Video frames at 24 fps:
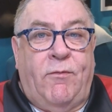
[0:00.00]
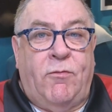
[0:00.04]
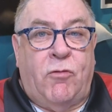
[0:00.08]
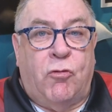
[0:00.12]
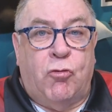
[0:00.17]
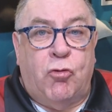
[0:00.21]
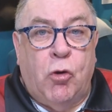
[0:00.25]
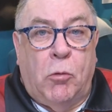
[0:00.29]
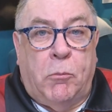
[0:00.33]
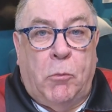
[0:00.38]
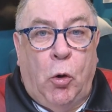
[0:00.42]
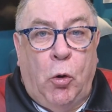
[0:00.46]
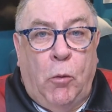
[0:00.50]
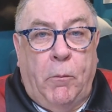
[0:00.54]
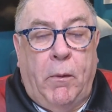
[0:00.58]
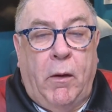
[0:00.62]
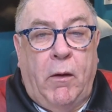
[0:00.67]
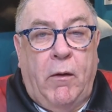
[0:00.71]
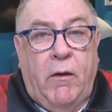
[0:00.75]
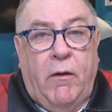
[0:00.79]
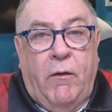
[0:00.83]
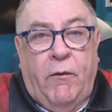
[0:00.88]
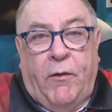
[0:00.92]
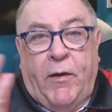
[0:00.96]
to sum up,
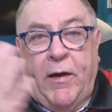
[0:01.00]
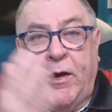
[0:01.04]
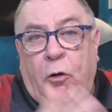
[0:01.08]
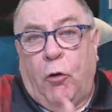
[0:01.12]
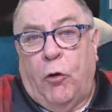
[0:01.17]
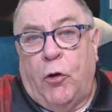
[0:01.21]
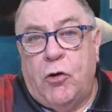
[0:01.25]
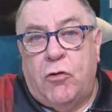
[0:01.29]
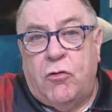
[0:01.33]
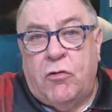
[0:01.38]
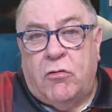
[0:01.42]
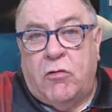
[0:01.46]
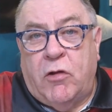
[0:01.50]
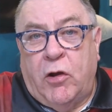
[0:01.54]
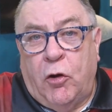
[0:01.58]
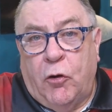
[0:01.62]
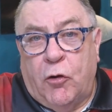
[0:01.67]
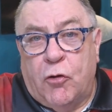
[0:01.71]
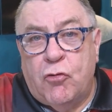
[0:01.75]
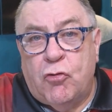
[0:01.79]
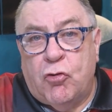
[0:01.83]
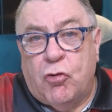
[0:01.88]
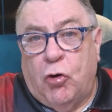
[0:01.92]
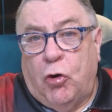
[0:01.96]
the
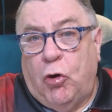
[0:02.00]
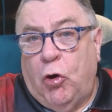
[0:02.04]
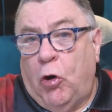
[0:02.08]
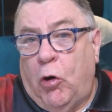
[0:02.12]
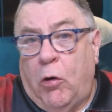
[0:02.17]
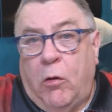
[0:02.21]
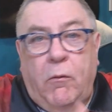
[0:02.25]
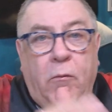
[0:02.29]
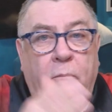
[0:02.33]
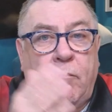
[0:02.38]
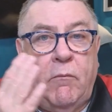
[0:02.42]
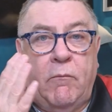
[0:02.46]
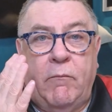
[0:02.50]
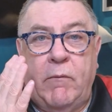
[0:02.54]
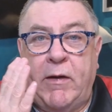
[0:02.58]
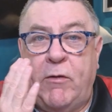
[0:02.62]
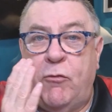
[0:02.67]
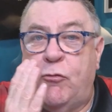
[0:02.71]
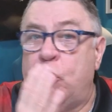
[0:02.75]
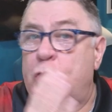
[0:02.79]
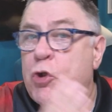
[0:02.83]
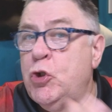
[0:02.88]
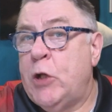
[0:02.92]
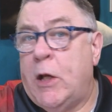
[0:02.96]
other sort
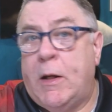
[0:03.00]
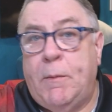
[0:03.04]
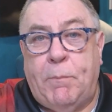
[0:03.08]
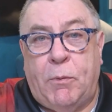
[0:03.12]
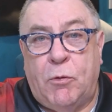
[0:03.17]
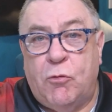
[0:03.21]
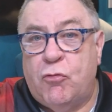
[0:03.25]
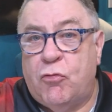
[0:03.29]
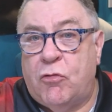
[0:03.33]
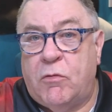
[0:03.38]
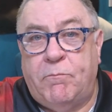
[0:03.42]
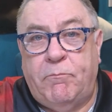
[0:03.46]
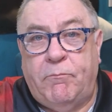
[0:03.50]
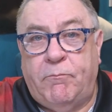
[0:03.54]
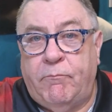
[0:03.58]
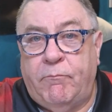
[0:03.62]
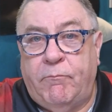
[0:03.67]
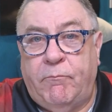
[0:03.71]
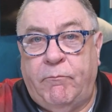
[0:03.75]
is the cheapest,